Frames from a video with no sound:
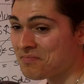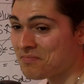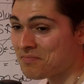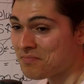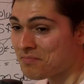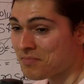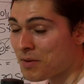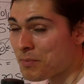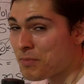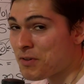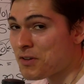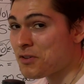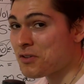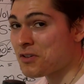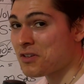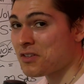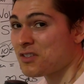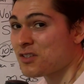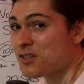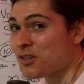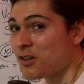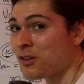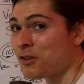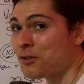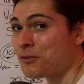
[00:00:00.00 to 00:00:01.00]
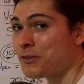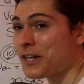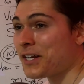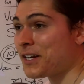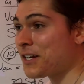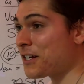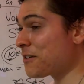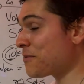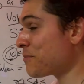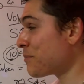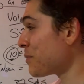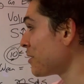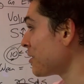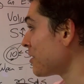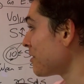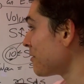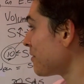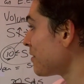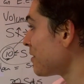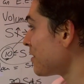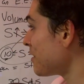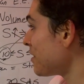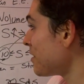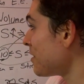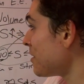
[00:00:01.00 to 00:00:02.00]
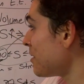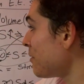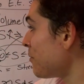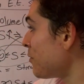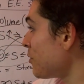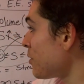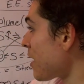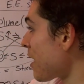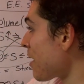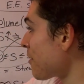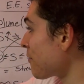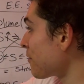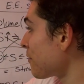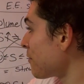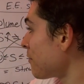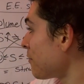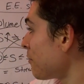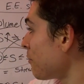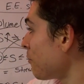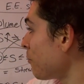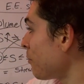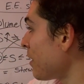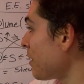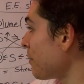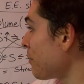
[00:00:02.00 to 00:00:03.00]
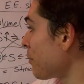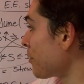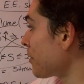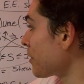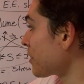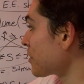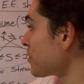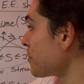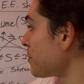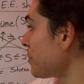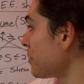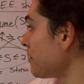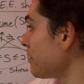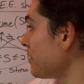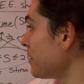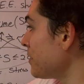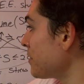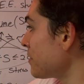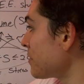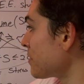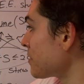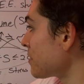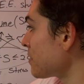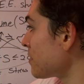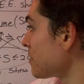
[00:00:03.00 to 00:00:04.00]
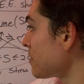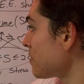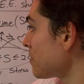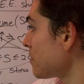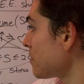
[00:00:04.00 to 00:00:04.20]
maybe you can tolerate it, but if you have way more experience,